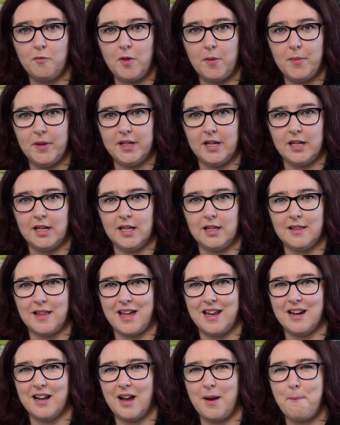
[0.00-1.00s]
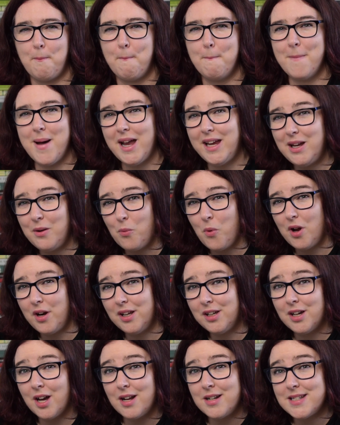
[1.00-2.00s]
the beginning that I might want
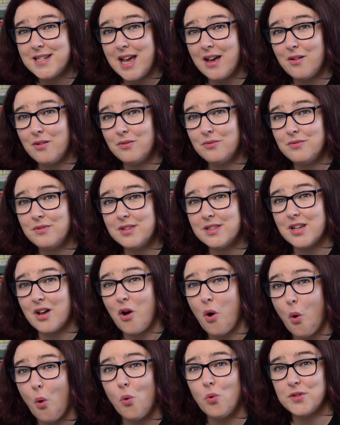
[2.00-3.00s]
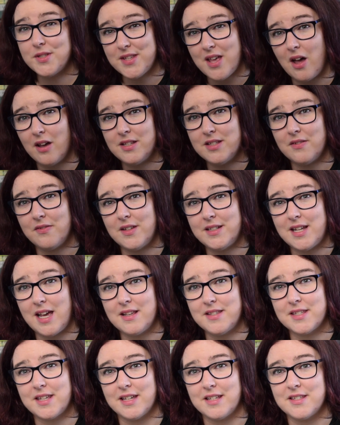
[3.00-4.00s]
to cut down the whole size of the
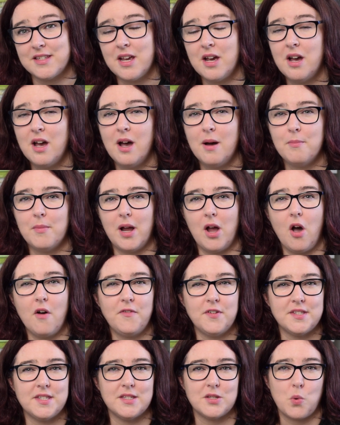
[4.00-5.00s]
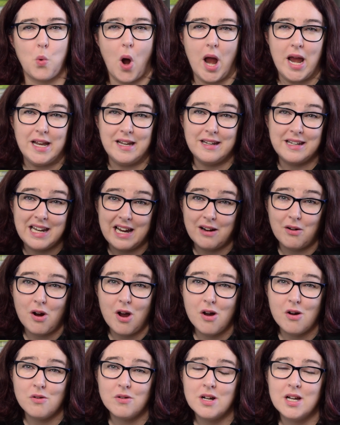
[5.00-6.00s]
desk as my office is quite
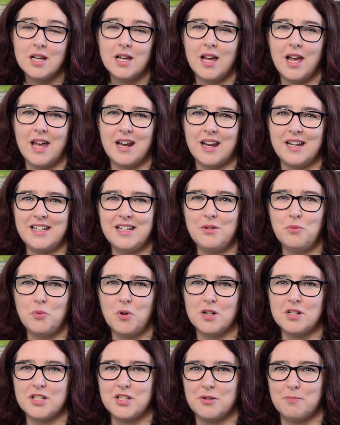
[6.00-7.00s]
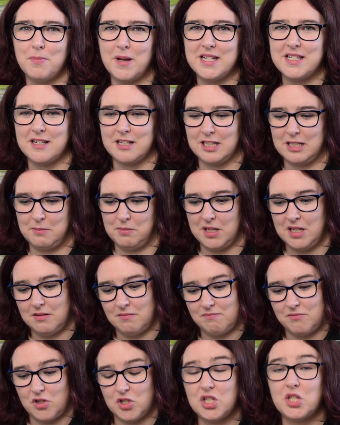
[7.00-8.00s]
narrow and I didn't want to basically be
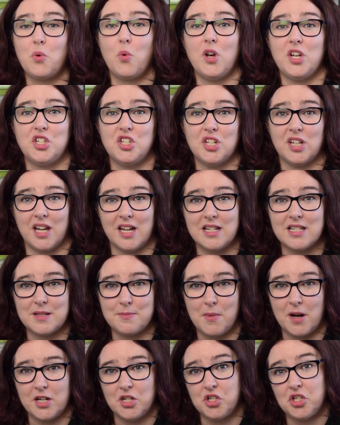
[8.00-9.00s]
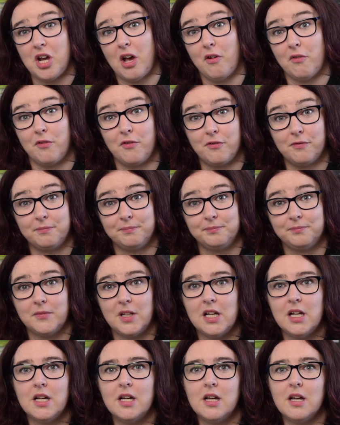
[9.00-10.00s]
squished against my shelf.
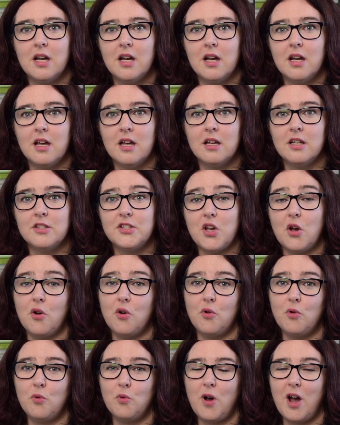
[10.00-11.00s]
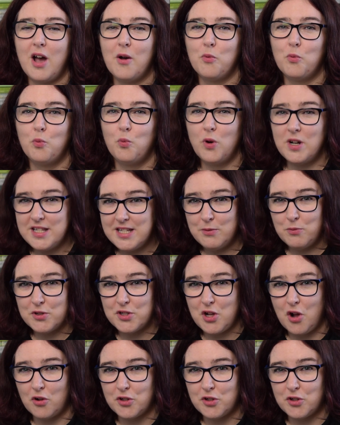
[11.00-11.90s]
So once it was all